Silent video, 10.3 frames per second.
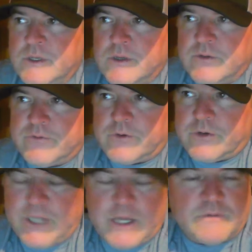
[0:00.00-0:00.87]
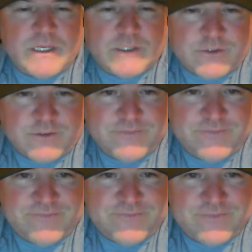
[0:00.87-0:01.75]
So grab a seat,
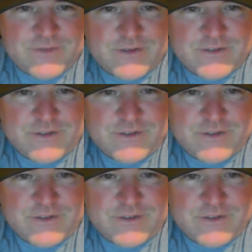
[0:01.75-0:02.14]
tune in,